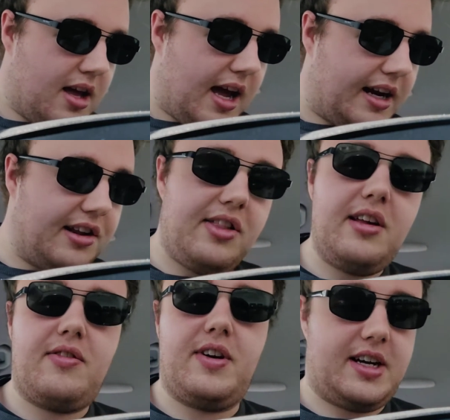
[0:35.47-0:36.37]
And this
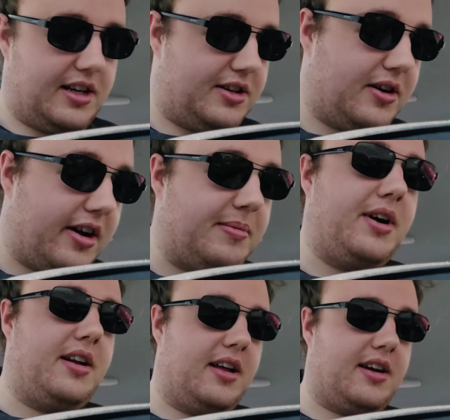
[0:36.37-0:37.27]
thing's fucking
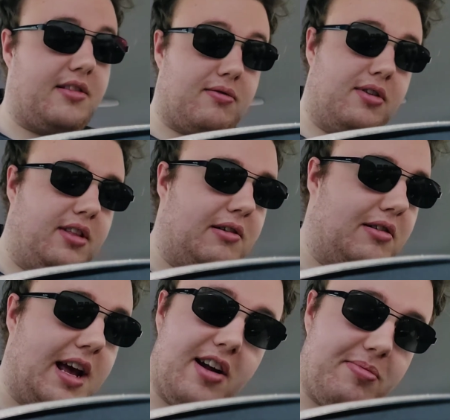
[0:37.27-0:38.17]
dynamite. Like, it's really good.
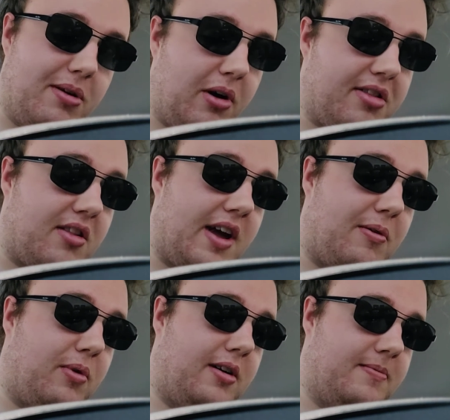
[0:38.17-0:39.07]
Now, it's been a while since I've
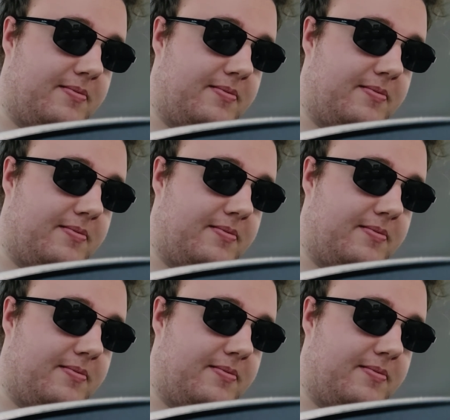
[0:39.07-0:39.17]
had one,